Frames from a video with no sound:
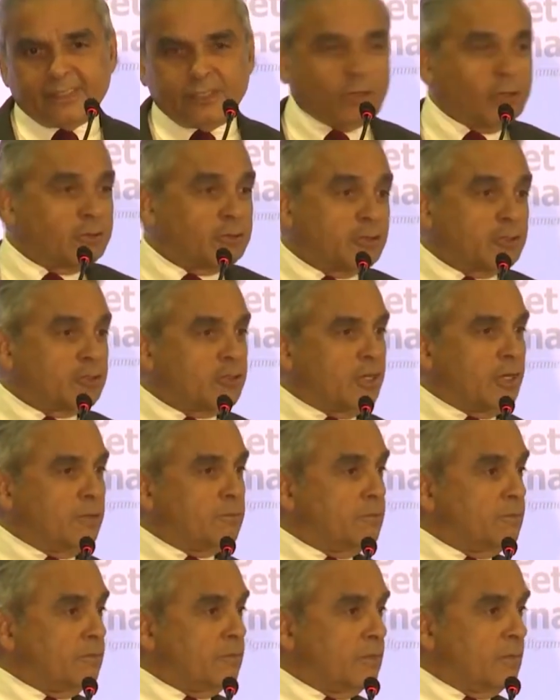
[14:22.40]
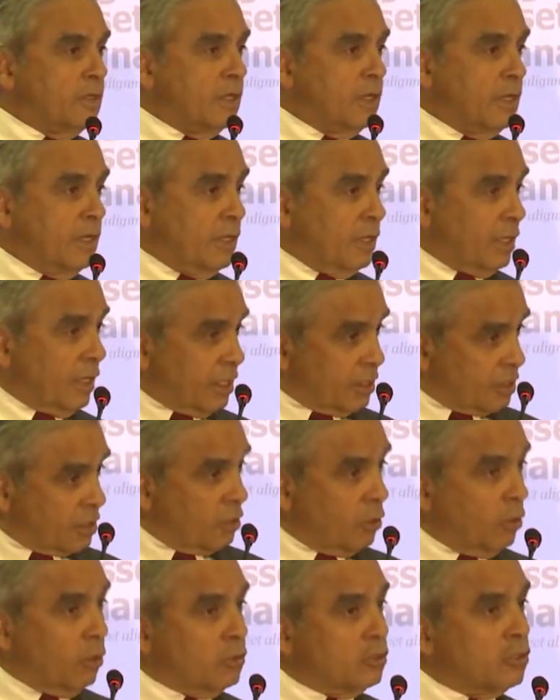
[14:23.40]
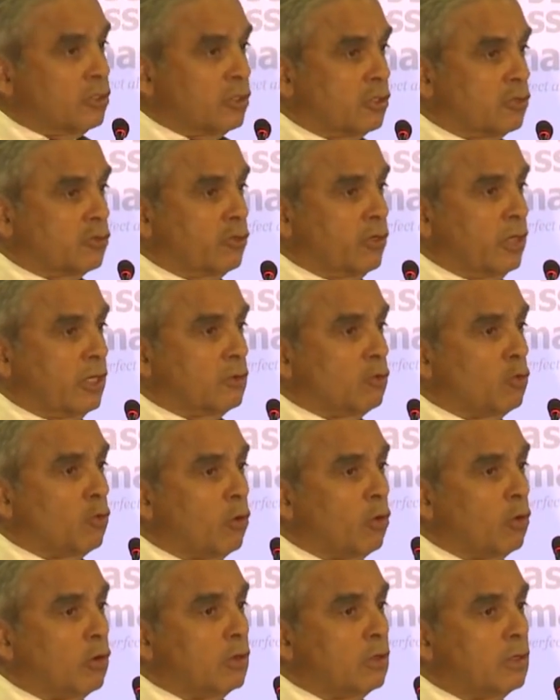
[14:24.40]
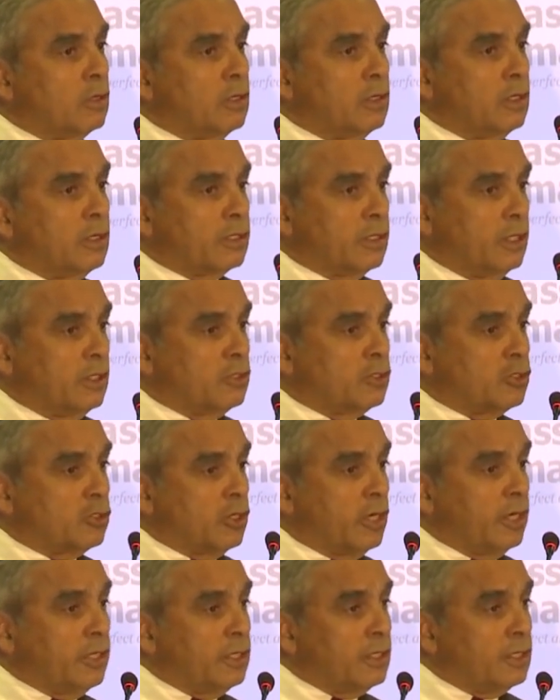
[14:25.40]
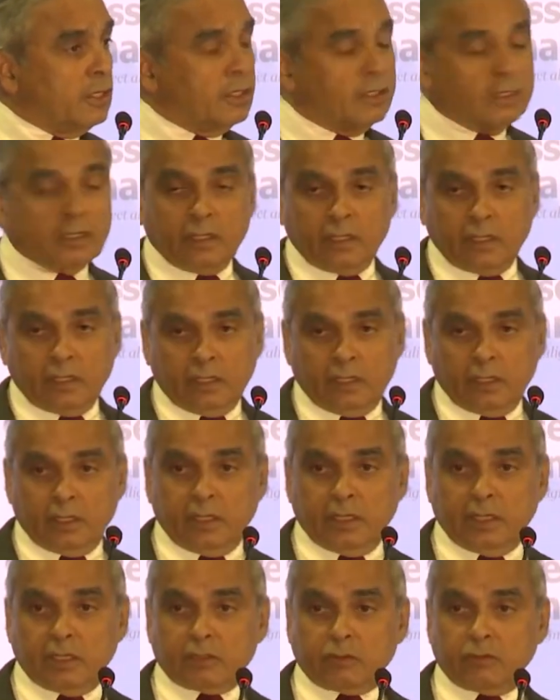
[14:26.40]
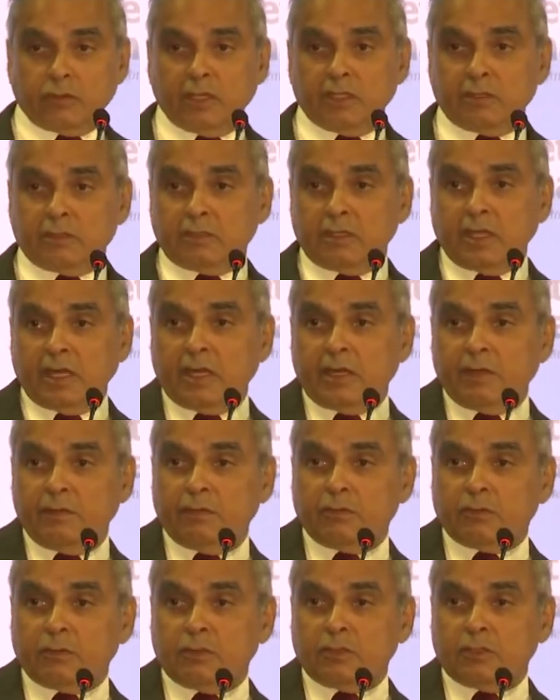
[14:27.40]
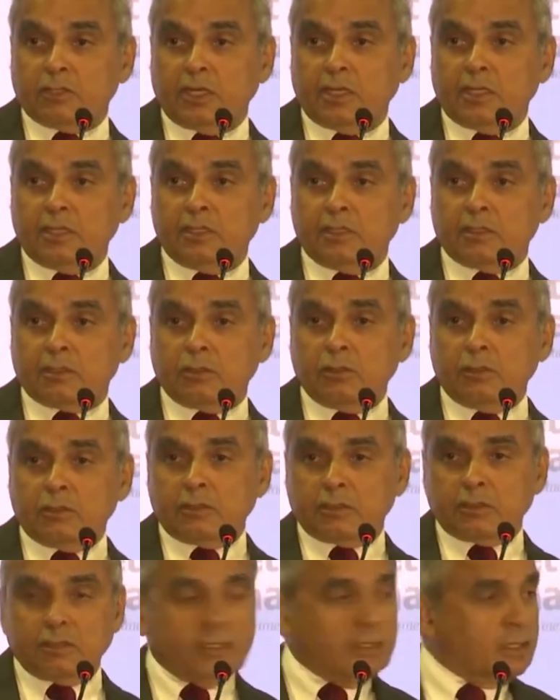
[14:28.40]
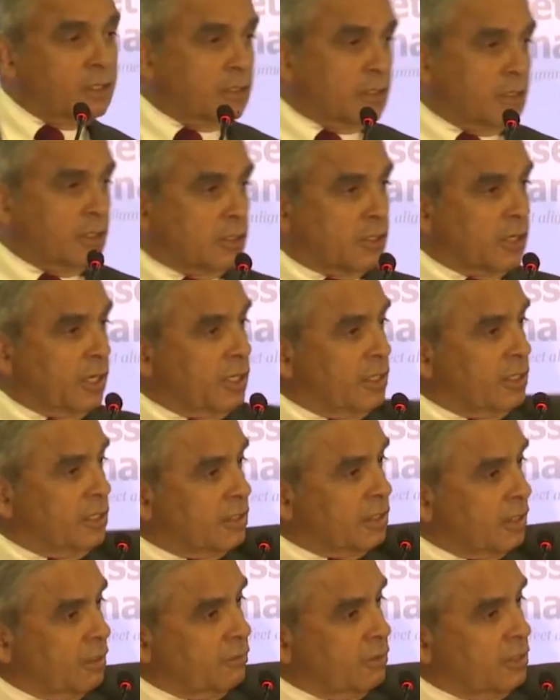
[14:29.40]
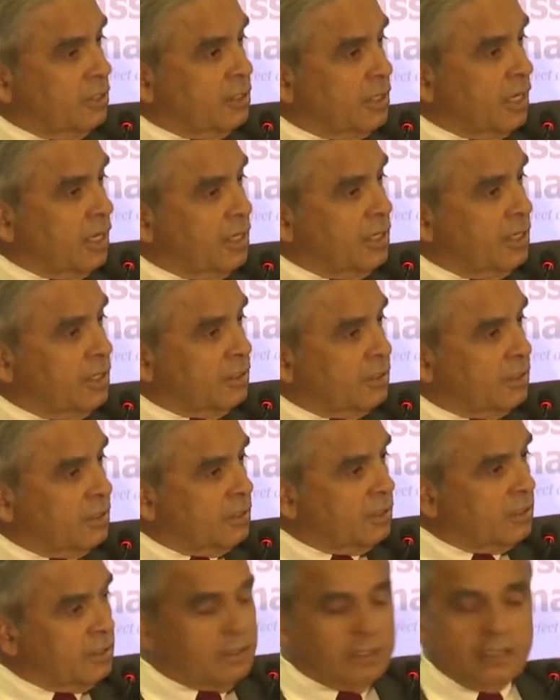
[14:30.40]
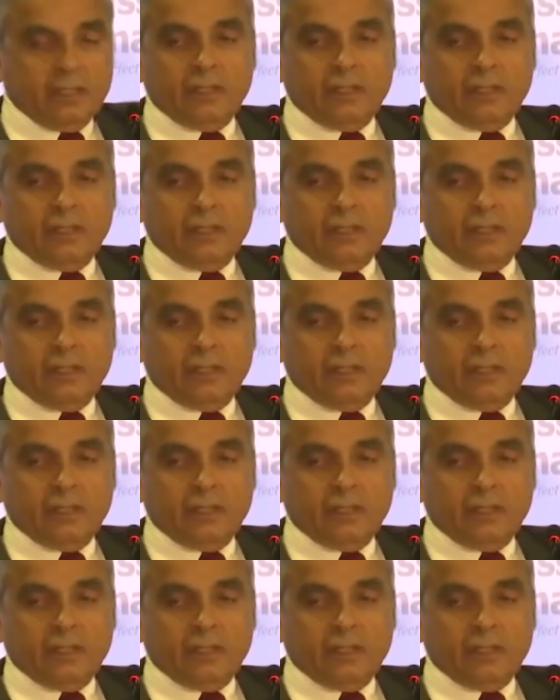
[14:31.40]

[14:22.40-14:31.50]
Donald Trump has launched a trade war against China. He has raised tariffs on Chinese goods. The Chinese have retaliated.